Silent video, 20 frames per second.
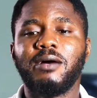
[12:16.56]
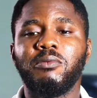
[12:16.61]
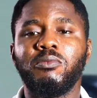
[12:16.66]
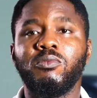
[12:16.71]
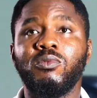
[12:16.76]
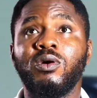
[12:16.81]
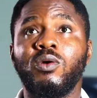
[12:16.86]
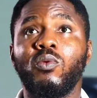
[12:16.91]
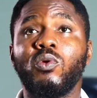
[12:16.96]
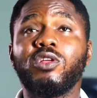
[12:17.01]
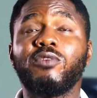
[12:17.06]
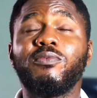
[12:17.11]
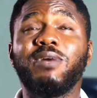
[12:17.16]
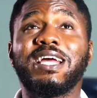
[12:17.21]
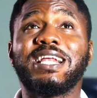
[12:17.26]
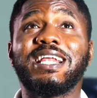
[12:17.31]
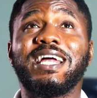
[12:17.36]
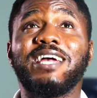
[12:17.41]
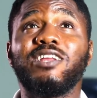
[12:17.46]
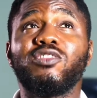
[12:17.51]
One of my
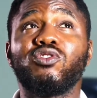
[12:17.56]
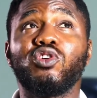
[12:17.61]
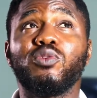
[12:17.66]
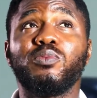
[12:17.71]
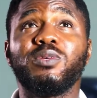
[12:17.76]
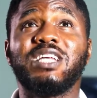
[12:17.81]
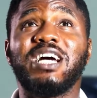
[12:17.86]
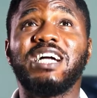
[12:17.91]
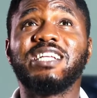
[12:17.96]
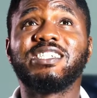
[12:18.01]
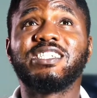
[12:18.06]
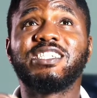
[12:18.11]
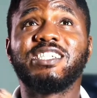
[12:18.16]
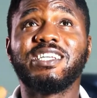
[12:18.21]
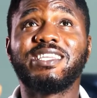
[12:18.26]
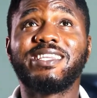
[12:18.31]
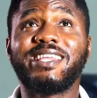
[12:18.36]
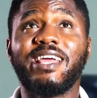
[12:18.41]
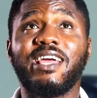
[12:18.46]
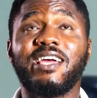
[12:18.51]
clients told me that she
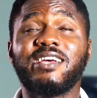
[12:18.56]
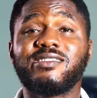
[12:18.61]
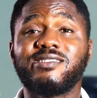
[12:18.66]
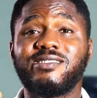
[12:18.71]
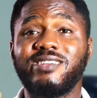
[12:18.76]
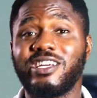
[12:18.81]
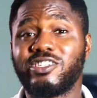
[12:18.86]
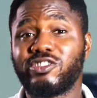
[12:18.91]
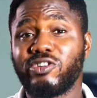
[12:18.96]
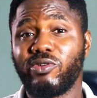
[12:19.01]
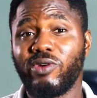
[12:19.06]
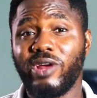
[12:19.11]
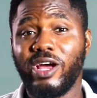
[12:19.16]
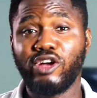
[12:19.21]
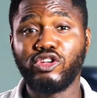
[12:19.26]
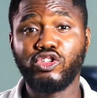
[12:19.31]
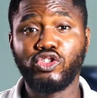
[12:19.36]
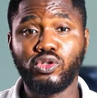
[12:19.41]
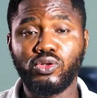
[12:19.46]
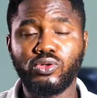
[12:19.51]
takes
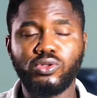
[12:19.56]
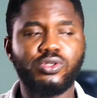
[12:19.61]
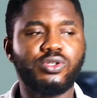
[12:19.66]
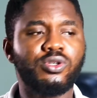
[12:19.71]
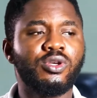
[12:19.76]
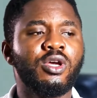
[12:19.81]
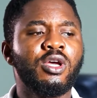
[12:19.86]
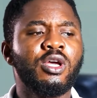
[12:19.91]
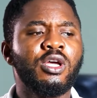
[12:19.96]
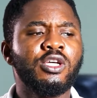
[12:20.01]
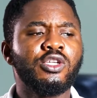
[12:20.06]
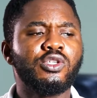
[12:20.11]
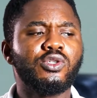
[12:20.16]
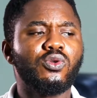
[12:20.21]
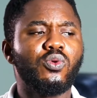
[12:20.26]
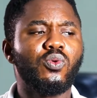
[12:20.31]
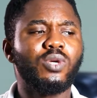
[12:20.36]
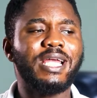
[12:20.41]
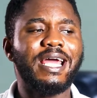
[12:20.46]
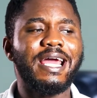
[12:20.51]
natural juice.
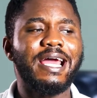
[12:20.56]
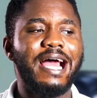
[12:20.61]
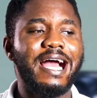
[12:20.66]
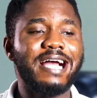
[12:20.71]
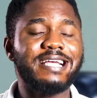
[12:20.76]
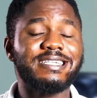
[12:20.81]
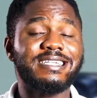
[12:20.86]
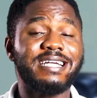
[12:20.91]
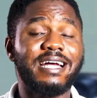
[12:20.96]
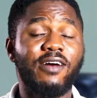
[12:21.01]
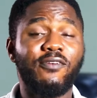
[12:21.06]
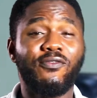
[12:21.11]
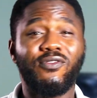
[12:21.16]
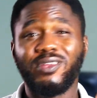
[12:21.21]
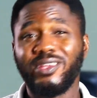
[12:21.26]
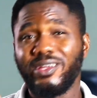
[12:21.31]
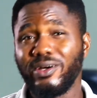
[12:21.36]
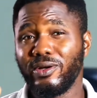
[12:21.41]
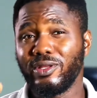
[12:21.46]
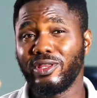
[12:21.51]
So when I asked her for
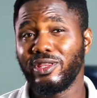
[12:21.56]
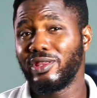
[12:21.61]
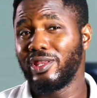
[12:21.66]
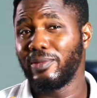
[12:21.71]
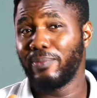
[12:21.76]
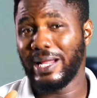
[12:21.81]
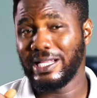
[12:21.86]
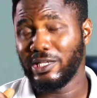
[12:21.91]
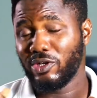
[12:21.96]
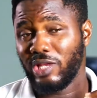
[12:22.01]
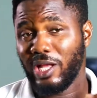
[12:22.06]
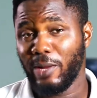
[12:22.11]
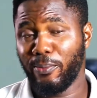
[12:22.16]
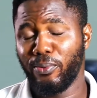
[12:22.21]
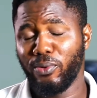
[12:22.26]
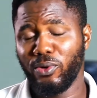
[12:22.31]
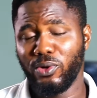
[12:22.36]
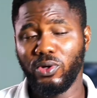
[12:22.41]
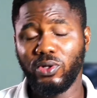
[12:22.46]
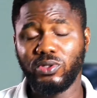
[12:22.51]
the particular
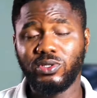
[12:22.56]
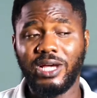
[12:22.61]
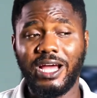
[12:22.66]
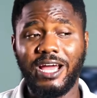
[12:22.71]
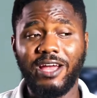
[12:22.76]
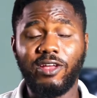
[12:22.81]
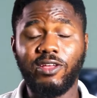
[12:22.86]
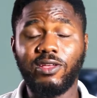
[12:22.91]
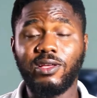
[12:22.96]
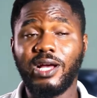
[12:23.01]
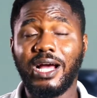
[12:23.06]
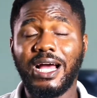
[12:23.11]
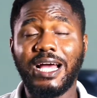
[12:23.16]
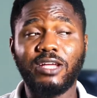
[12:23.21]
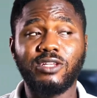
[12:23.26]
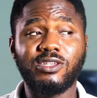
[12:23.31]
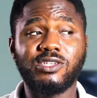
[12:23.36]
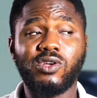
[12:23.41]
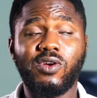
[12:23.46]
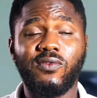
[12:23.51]
product, I
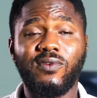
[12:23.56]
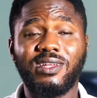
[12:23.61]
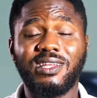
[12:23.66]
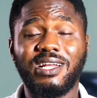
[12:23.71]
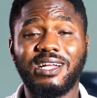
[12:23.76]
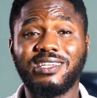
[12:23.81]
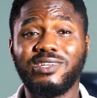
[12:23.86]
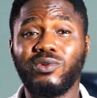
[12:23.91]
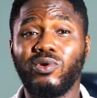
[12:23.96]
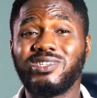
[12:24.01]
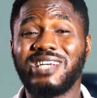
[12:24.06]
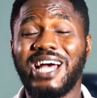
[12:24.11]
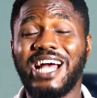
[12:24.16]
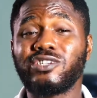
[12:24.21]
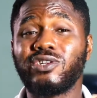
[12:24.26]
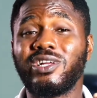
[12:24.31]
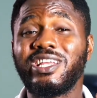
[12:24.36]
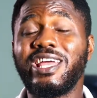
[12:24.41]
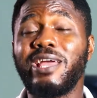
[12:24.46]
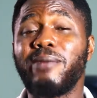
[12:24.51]
discovered that it was
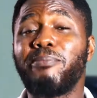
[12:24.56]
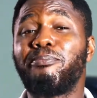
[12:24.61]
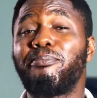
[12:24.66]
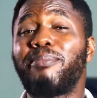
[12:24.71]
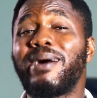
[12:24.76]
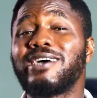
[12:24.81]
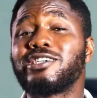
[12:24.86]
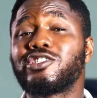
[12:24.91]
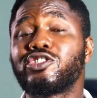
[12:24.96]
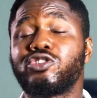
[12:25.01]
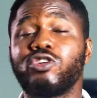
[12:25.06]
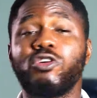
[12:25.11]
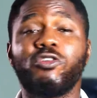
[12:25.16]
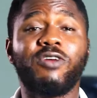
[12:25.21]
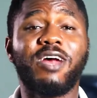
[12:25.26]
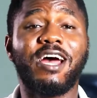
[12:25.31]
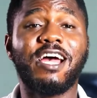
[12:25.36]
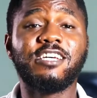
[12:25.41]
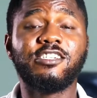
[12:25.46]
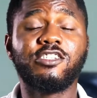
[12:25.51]
actually a
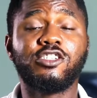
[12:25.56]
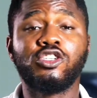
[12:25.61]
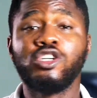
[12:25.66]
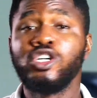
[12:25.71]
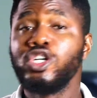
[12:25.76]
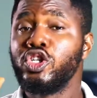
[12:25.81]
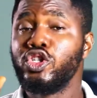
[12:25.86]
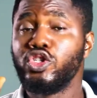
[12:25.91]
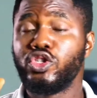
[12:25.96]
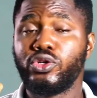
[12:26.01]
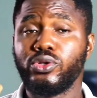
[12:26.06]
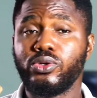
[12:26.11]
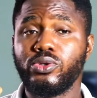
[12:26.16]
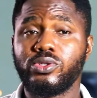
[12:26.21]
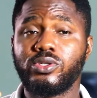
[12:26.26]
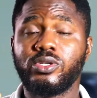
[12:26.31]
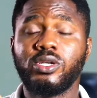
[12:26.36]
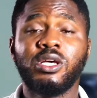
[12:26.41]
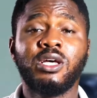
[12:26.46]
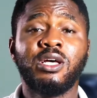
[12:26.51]
pasteurized
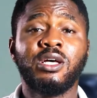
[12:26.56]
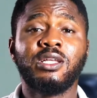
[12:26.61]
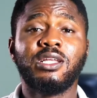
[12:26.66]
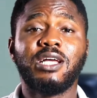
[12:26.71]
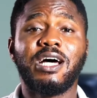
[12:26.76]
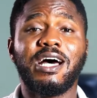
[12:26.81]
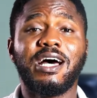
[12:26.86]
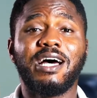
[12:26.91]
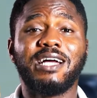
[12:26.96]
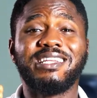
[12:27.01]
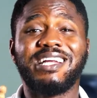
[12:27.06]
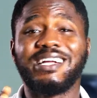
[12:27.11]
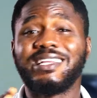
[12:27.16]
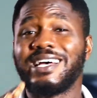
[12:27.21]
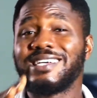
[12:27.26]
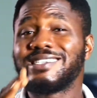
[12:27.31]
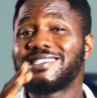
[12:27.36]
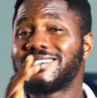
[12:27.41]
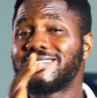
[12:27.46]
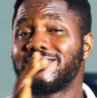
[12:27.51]
juice that
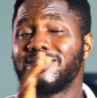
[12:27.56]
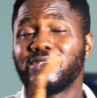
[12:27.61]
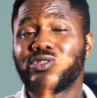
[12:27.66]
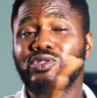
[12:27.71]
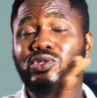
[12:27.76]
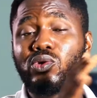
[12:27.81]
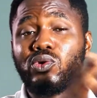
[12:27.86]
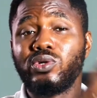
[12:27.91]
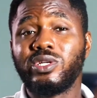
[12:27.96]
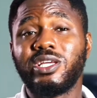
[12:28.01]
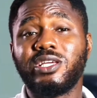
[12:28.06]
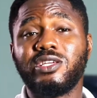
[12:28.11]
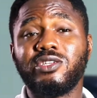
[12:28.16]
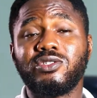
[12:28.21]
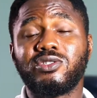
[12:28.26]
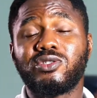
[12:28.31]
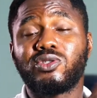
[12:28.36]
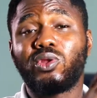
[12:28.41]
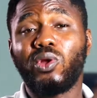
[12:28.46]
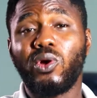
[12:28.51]
is sold in
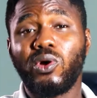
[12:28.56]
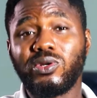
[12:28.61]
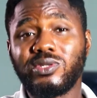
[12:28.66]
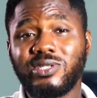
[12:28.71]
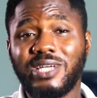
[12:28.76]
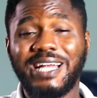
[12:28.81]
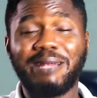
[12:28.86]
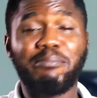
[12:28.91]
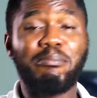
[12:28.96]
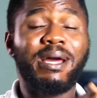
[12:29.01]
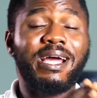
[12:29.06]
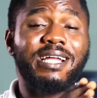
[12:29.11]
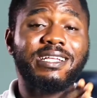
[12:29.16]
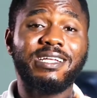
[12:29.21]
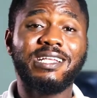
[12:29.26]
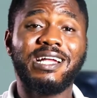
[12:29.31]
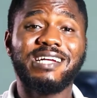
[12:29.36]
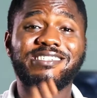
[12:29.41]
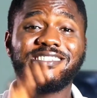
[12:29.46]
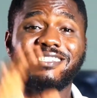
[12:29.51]
stores and
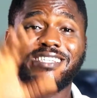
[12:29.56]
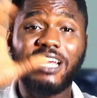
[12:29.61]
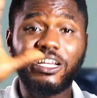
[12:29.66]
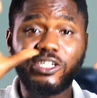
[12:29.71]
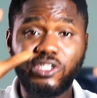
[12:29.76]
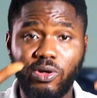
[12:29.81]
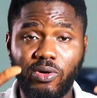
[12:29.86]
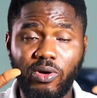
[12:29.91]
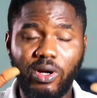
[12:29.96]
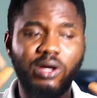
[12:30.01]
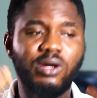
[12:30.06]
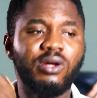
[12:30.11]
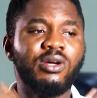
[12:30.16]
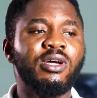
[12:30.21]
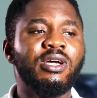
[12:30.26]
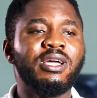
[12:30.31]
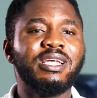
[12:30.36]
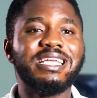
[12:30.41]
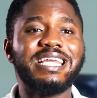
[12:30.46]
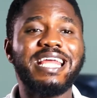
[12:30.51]
marketed as natural.
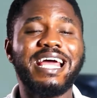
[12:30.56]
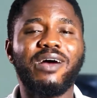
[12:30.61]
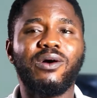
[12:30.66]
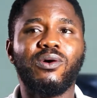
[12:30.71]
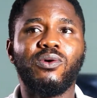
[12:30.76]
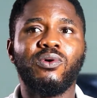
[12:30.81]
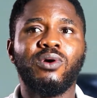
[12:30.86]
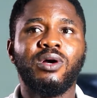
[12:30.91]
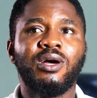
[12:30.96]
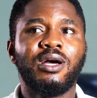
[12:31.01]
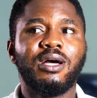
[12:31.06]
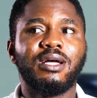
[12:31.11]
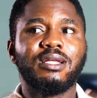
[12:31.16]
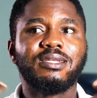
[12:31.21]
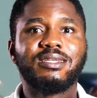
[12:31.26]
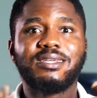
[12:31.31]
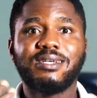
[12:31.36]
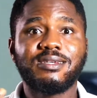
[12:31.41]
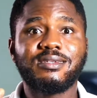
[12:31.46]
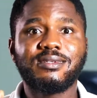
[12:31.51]
Now,
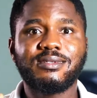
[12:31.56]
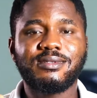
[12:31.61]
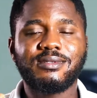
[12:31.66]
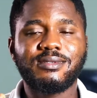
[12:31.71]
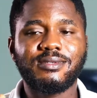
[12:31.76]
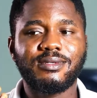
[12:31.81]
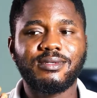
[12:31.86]
this